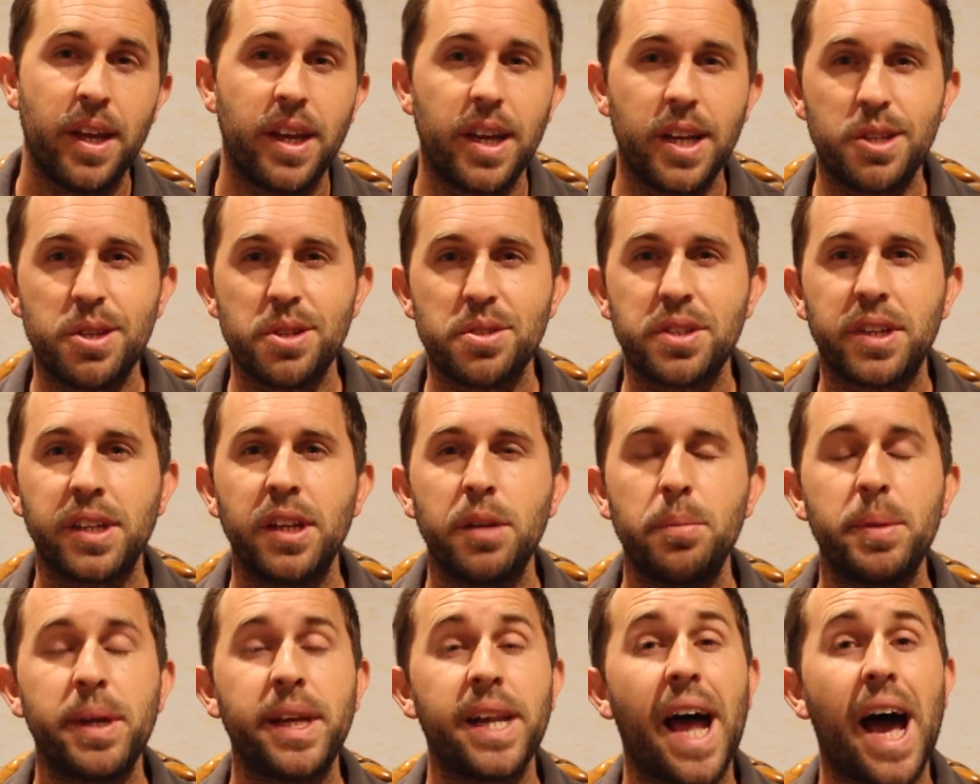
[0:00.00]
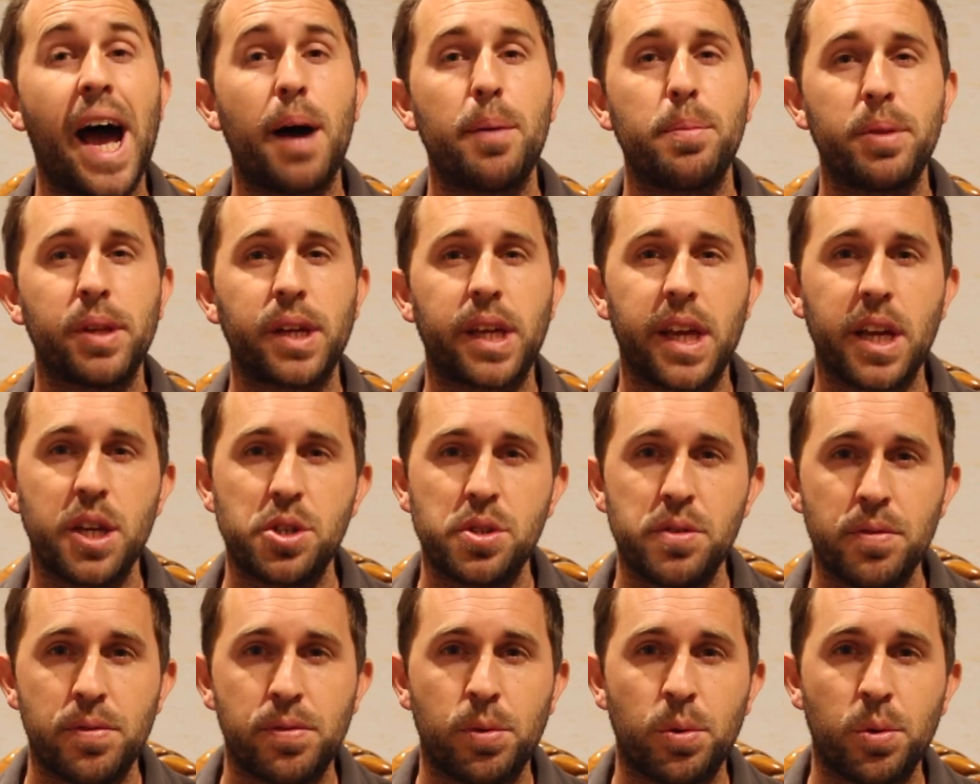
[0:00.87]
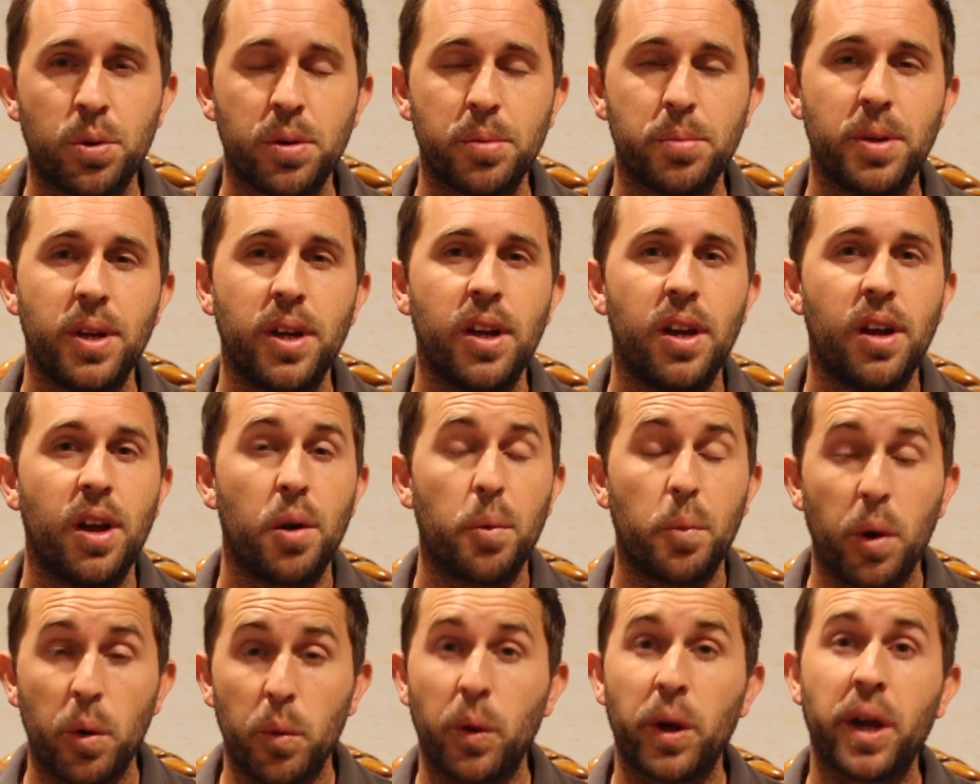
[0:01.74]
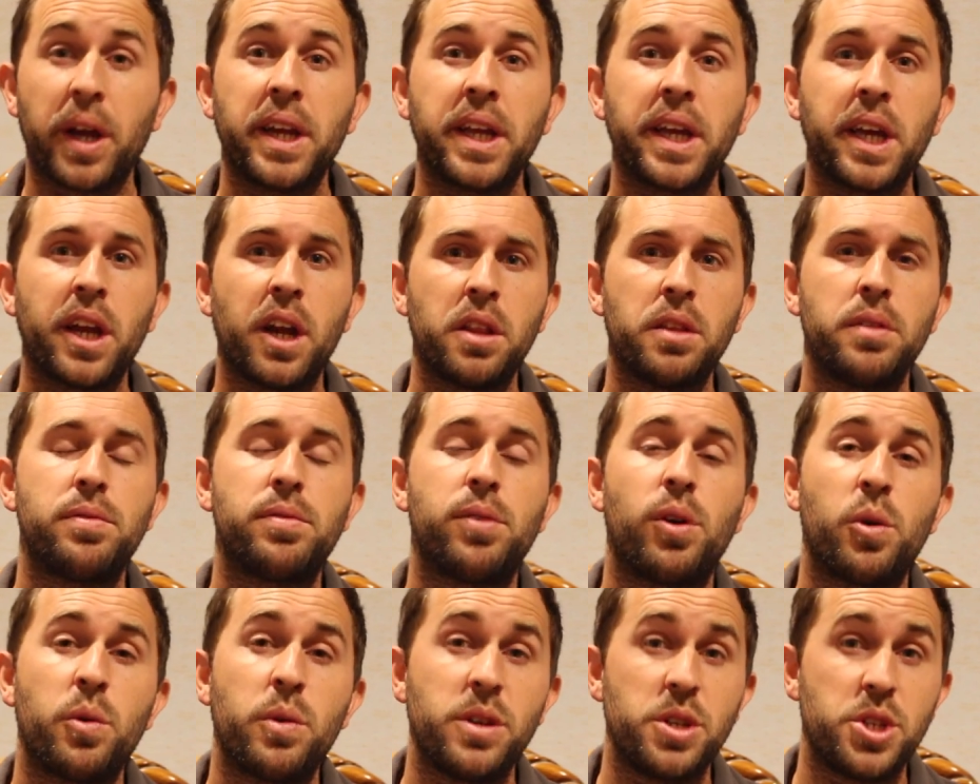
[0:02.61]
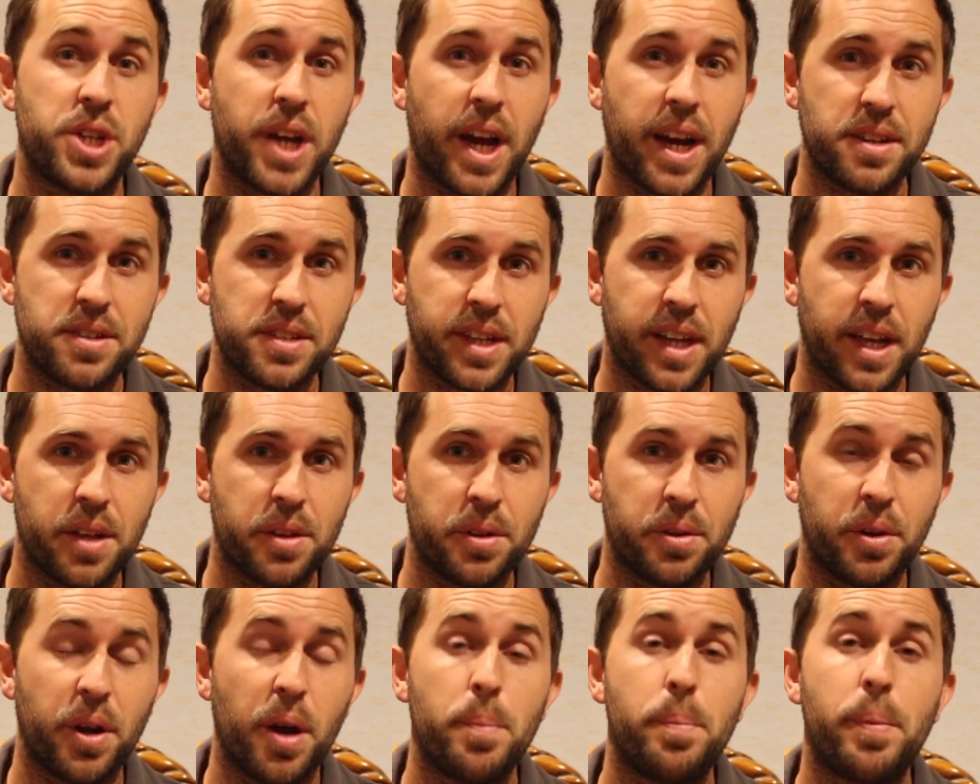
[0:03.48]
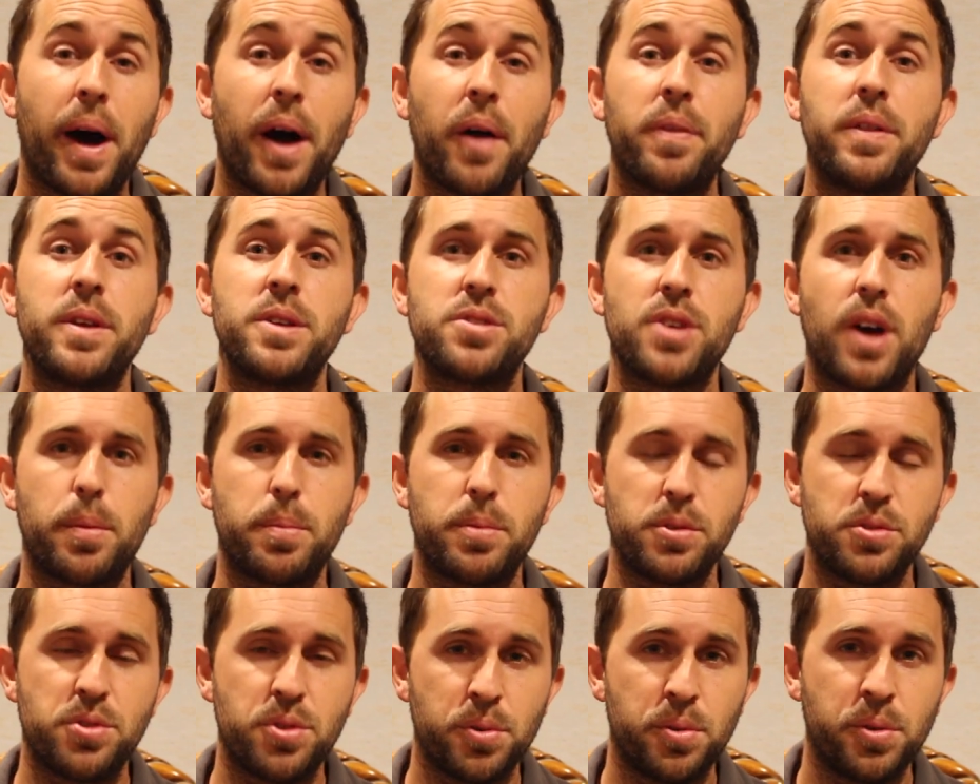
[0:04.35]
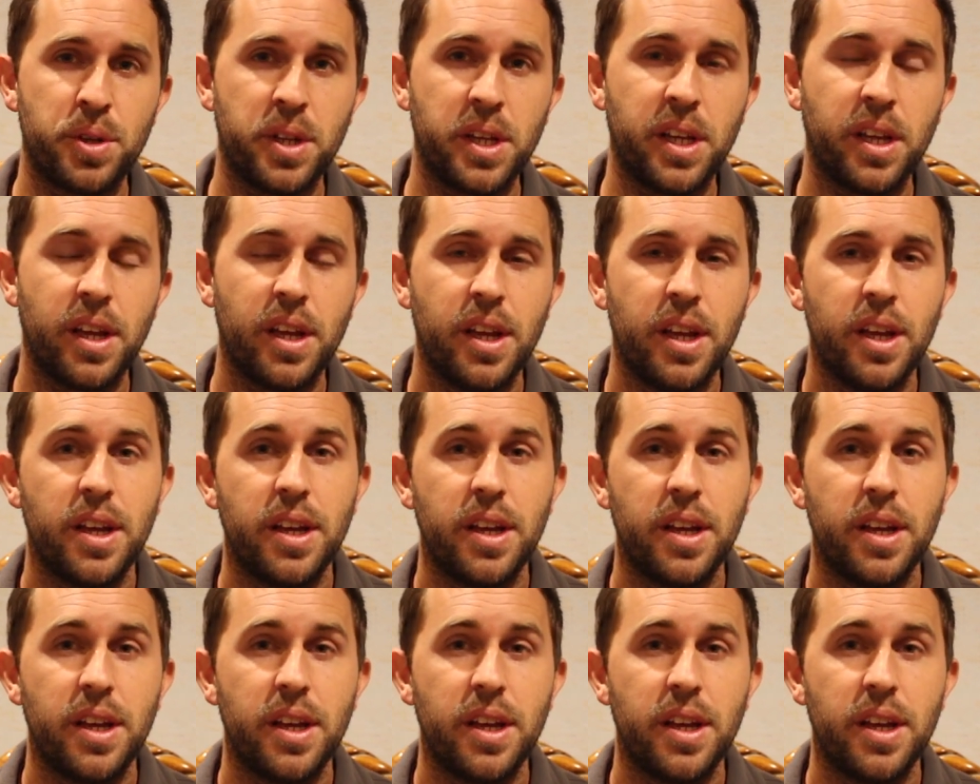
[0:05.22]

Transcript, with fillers: It's just gonna be an application form where we're gonna get on the phone and chat together about this opportunity.